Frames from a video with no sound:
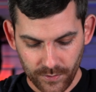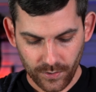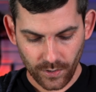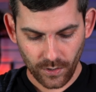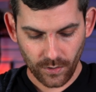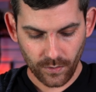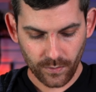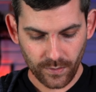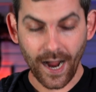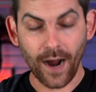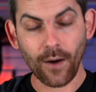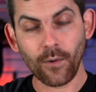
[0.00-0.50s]

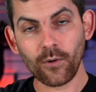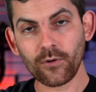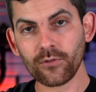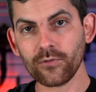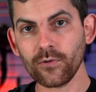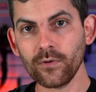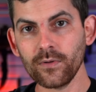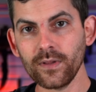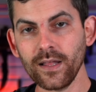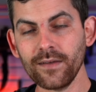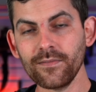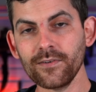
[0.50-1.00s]
So our
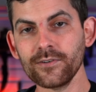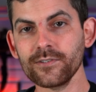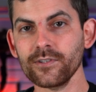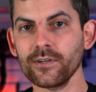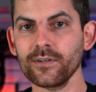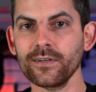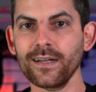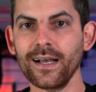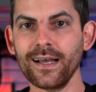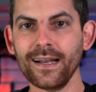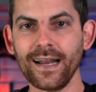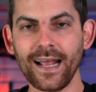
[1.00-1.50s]
throw levers
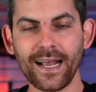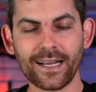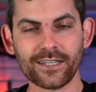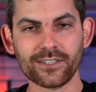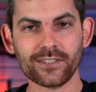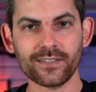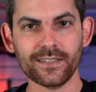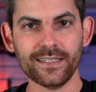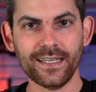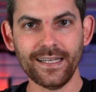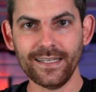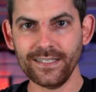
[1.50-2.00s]
are not
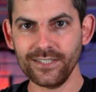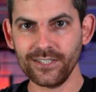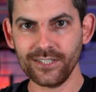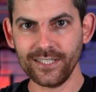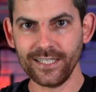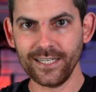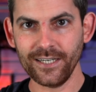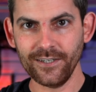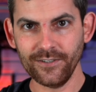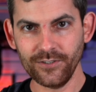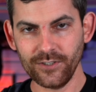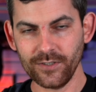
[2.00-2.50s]
actually actually
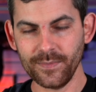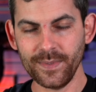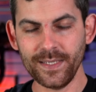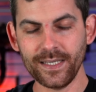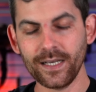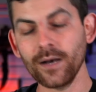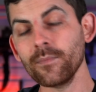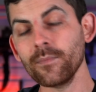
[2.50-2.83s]
engineered to be